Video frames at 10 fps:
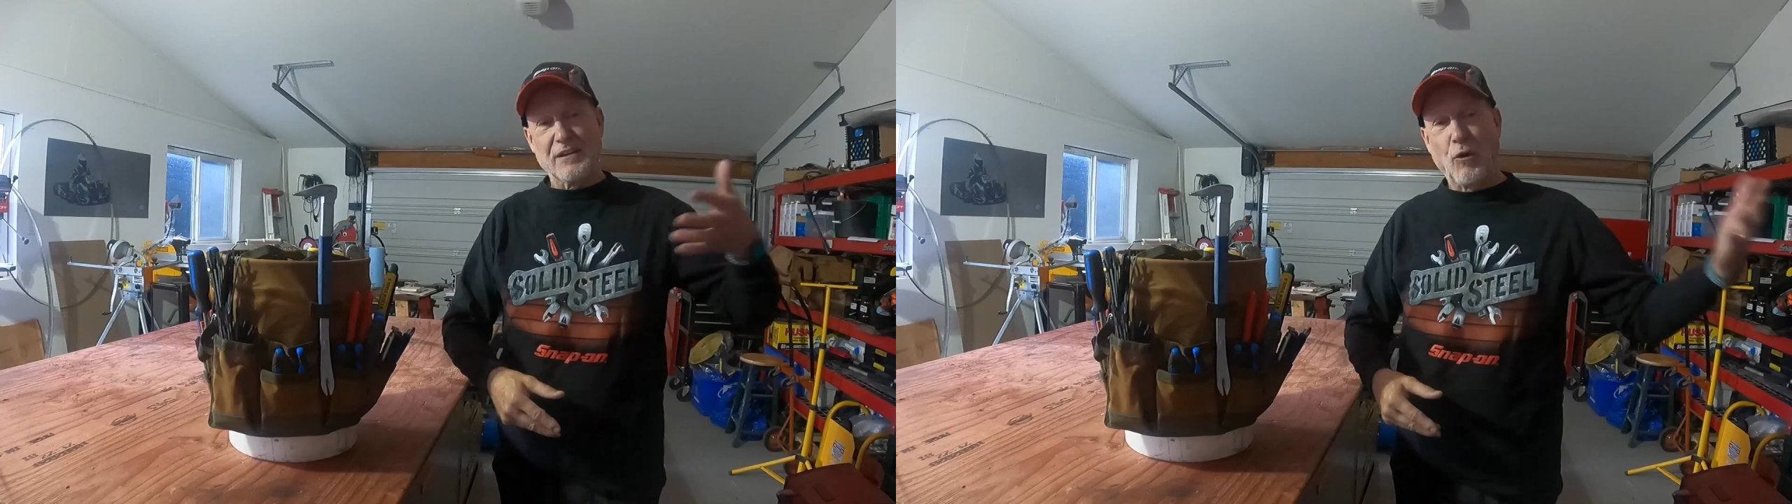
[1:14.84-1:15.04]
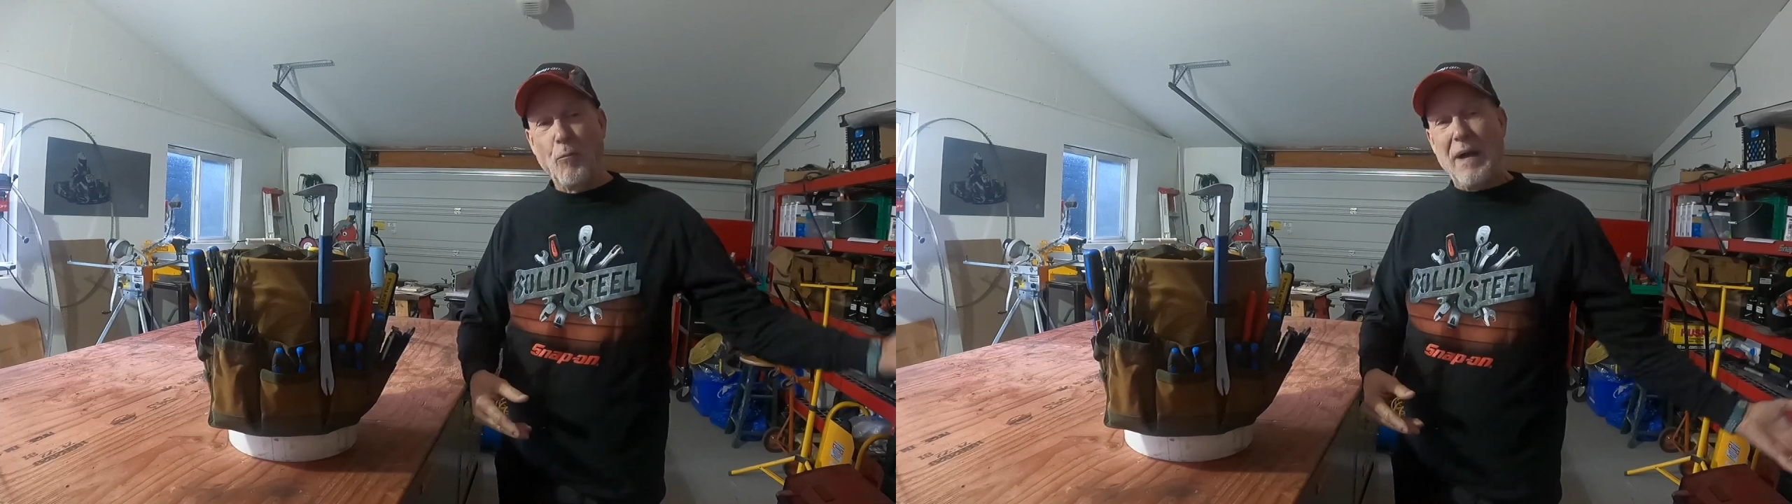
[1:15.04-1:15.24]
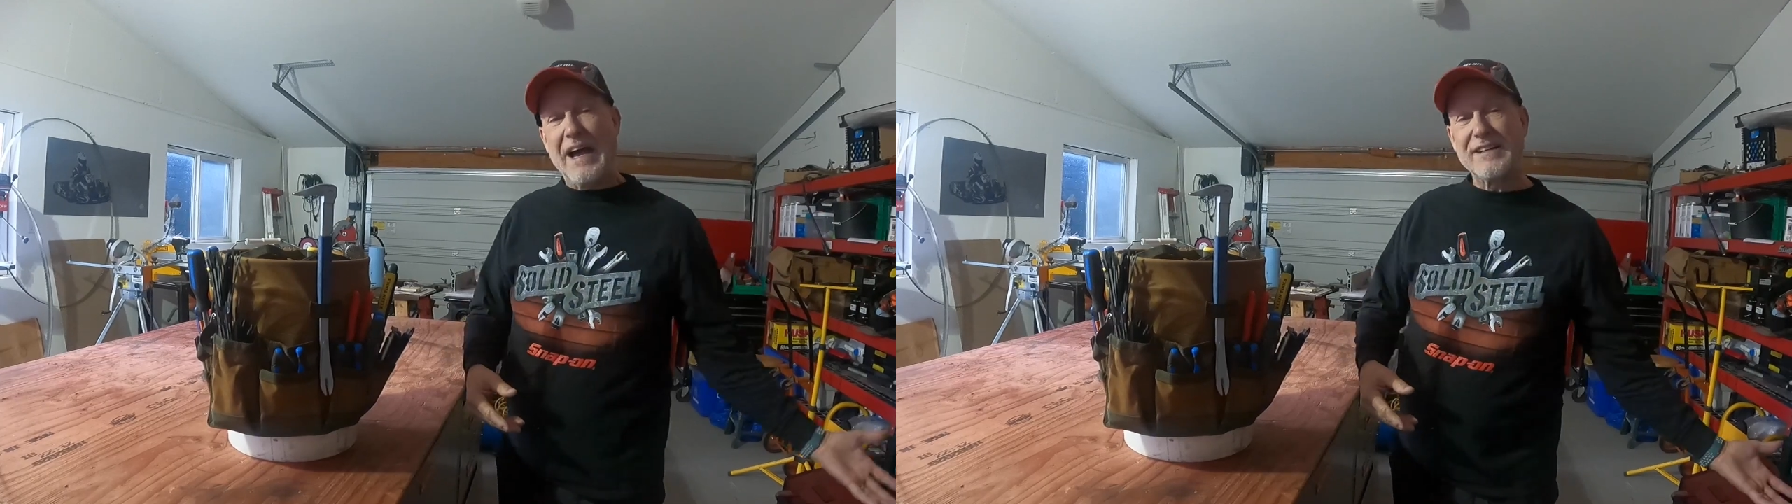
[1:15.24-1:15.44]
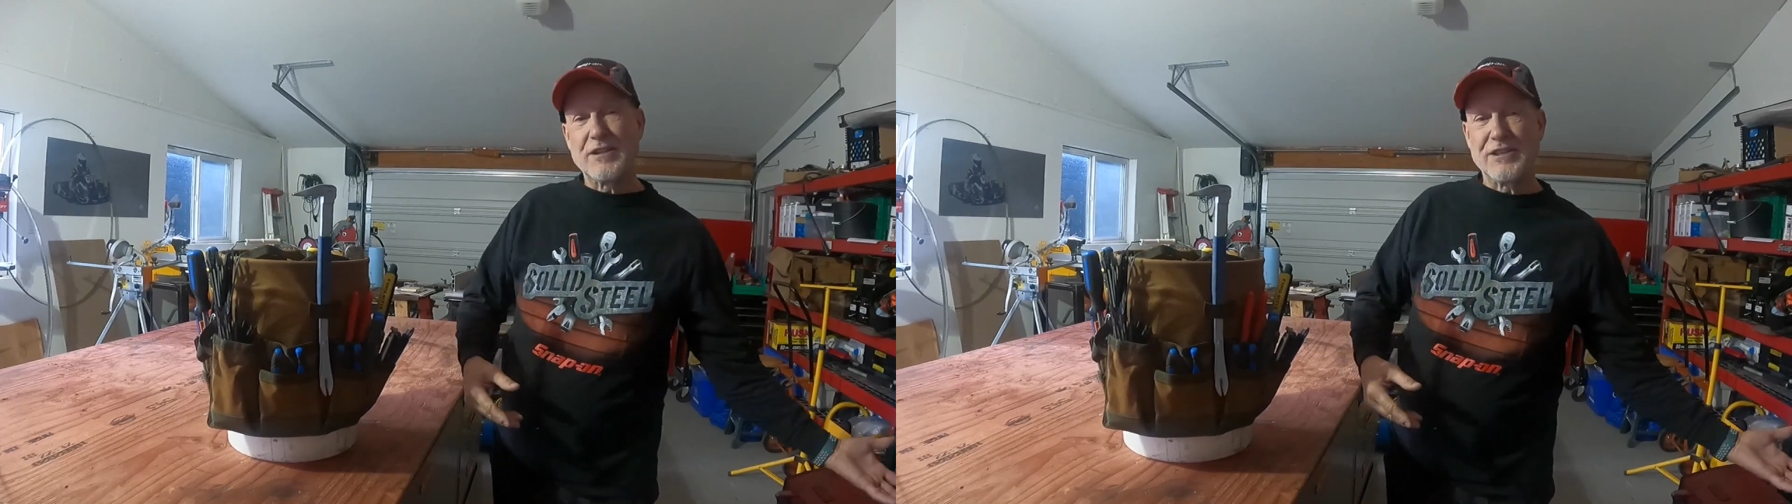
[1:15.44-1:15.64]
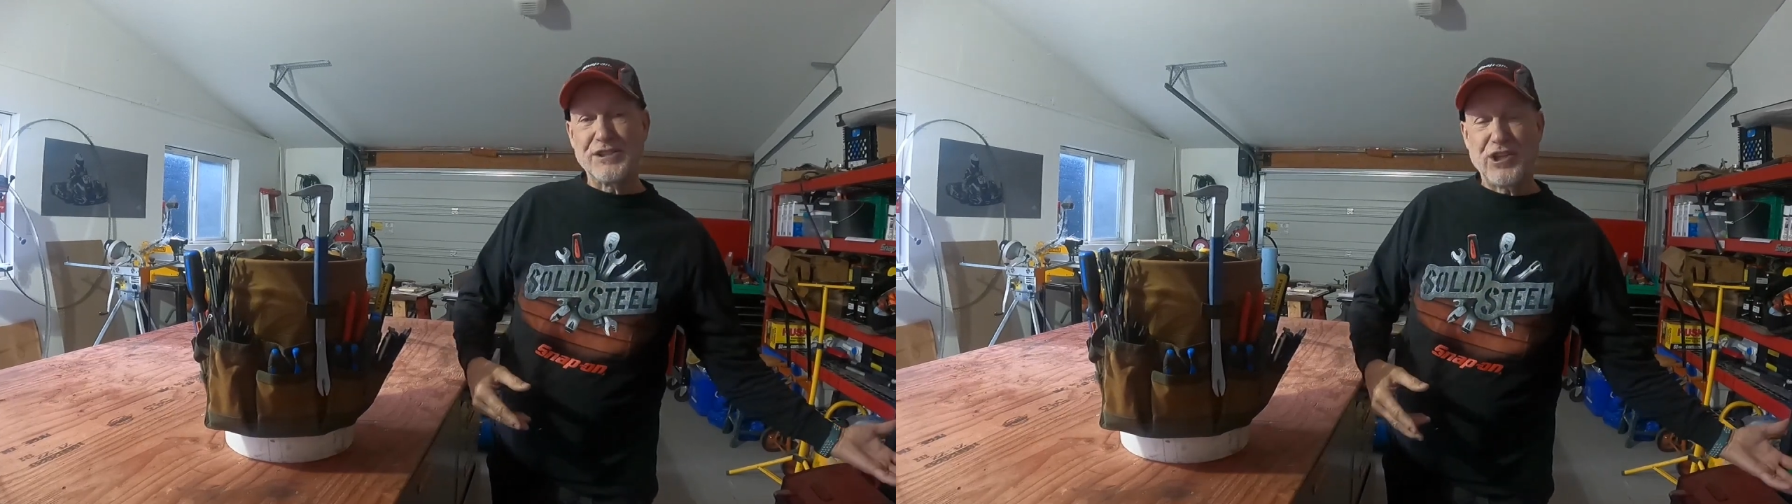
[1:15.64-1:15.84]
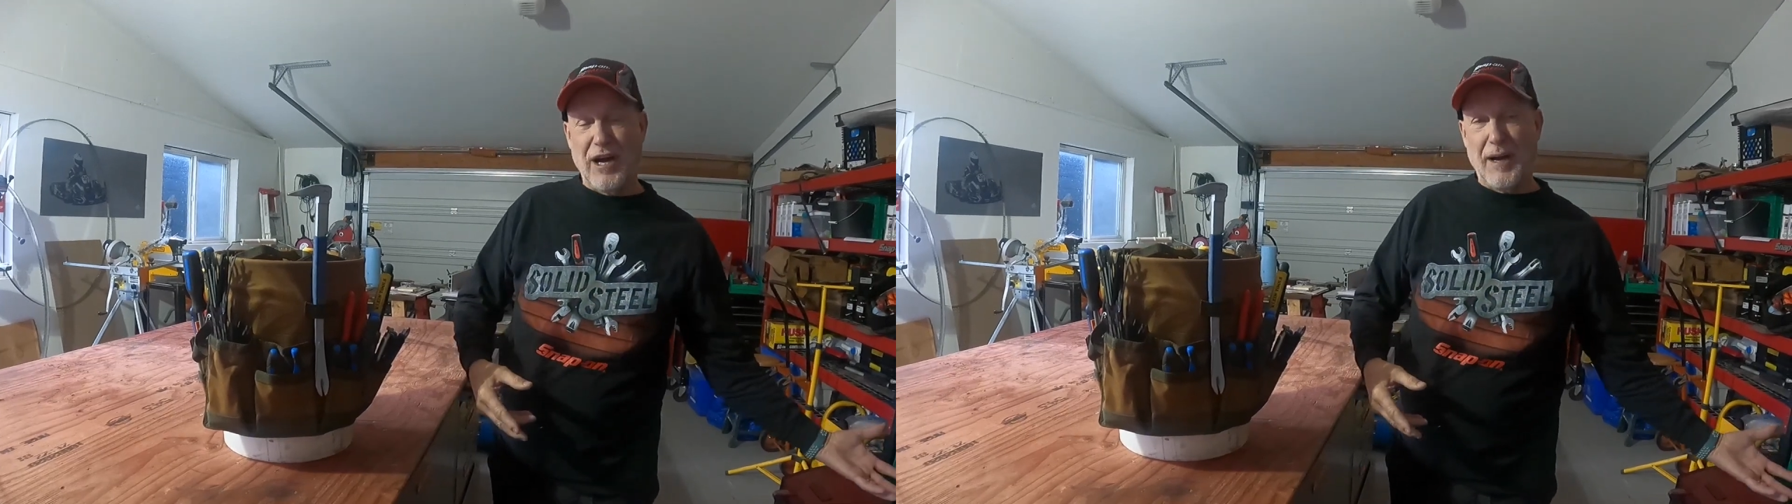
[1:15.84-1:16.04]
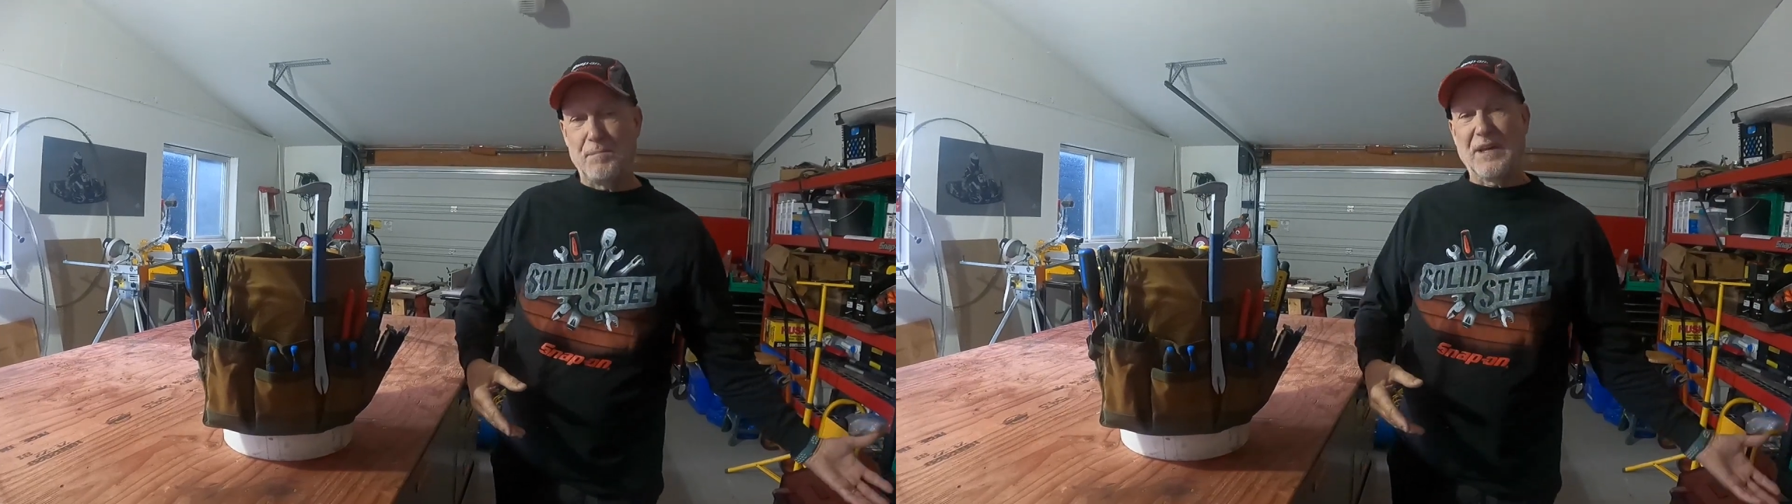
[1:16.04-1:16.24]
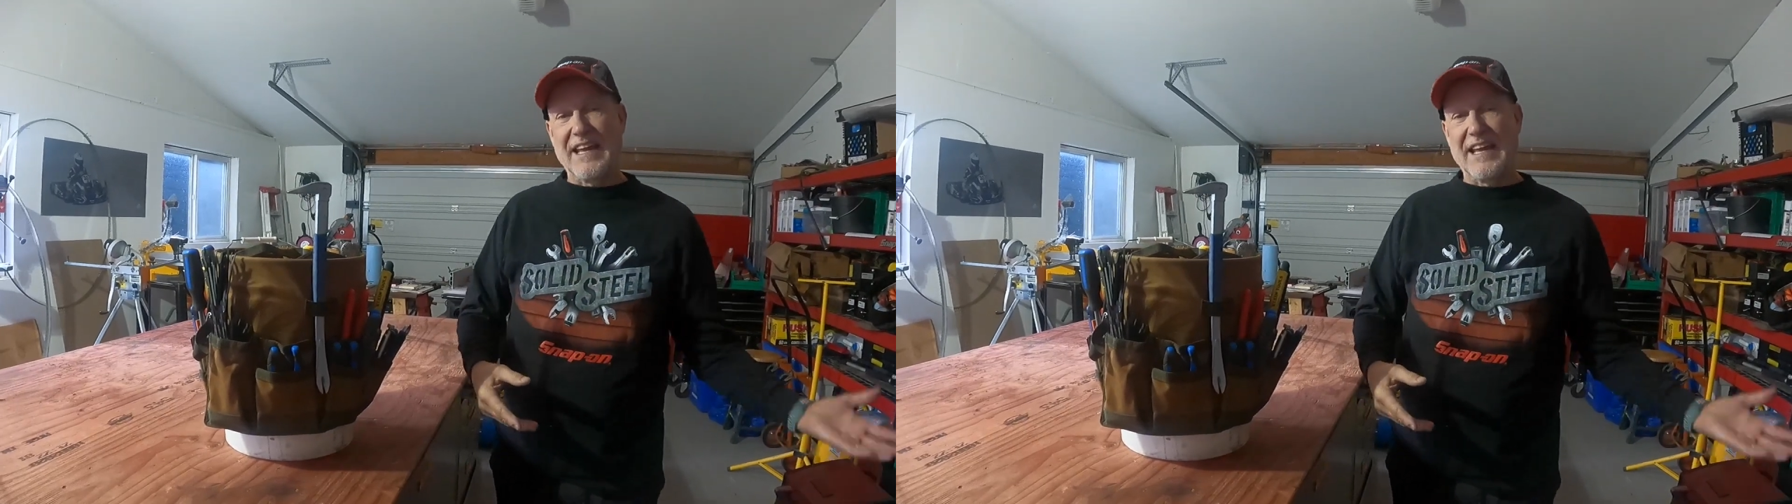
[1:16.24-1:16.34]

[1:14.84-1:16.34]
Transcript: go back to the shop,